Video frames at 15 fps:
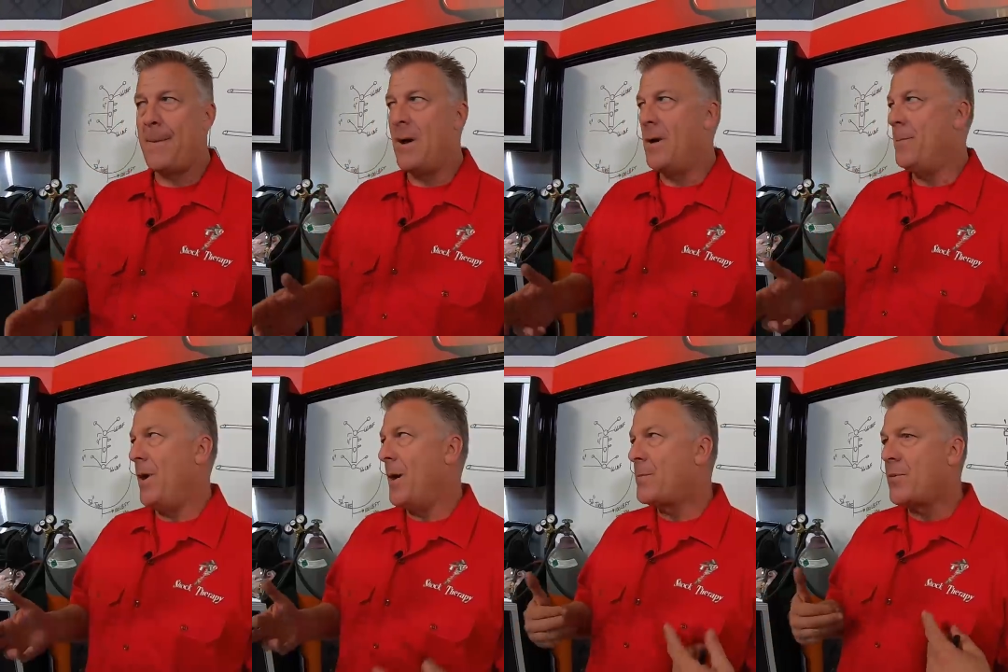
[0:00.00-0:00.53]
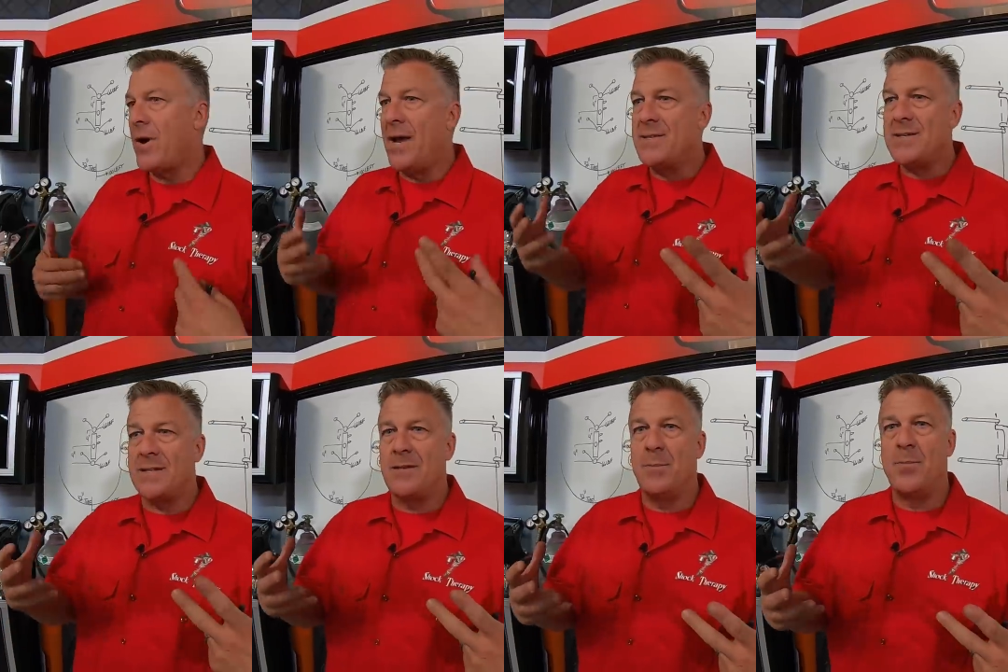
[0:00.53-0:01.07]

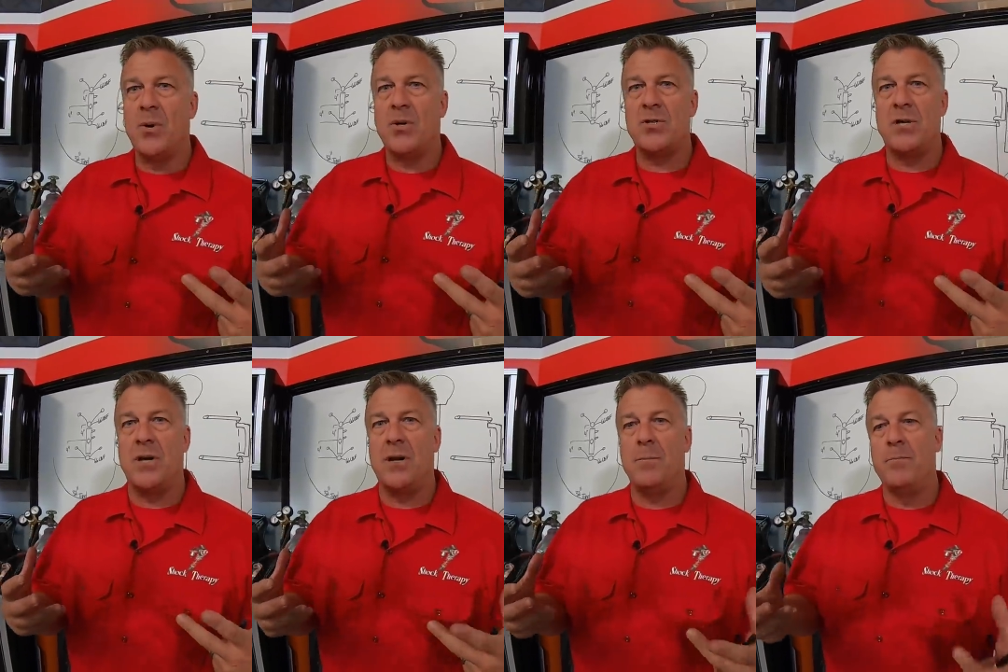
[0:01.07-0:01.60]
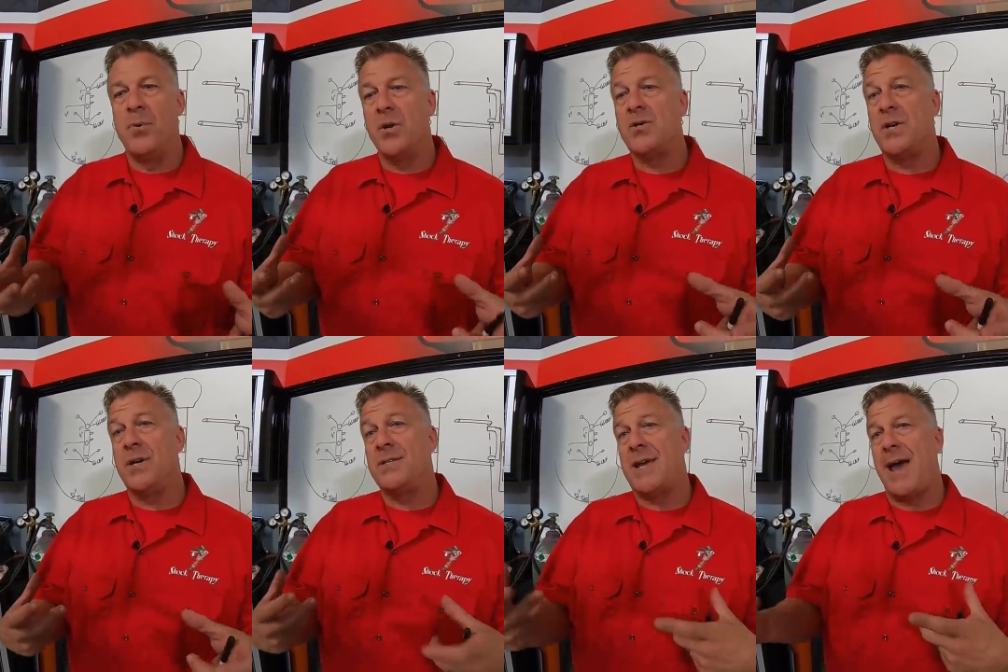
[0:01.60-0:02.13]
upgrades at the
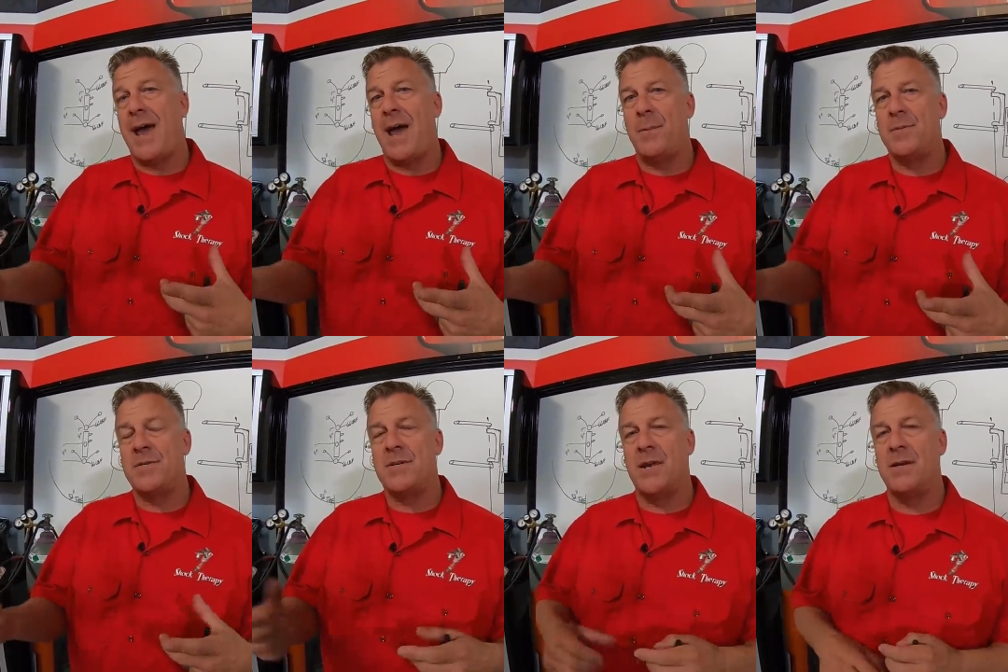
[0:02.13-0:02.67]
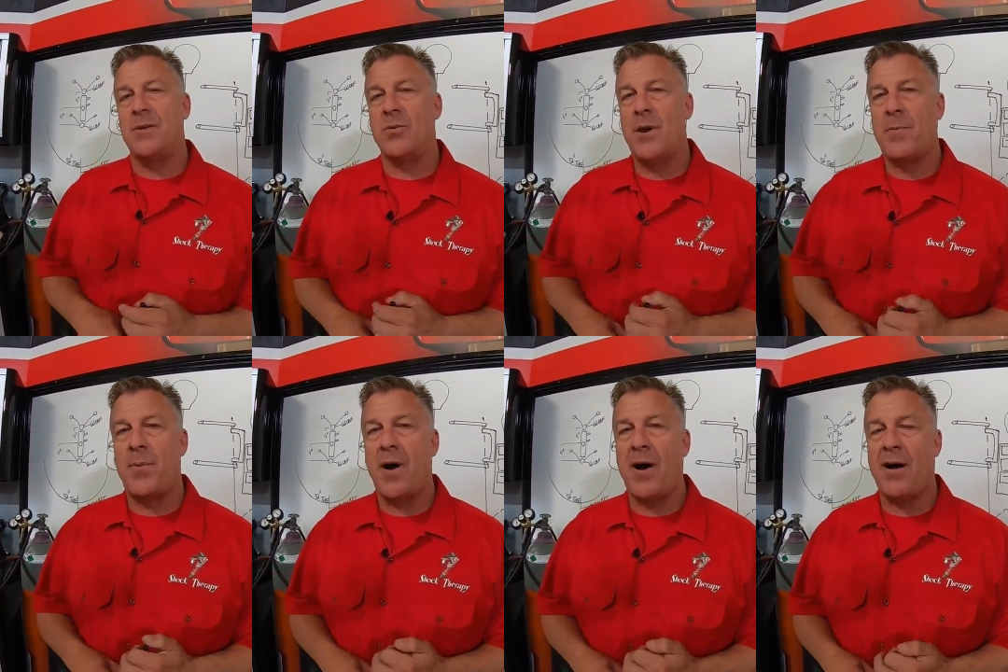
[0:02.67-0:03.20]
bushing tabs tend to
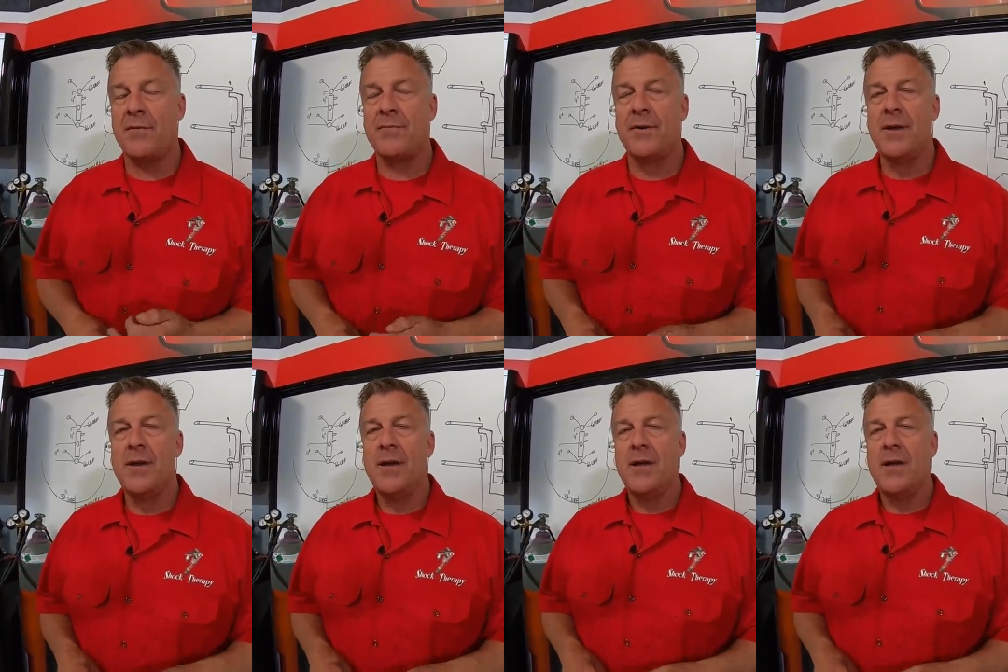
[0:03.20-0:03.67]
rip off.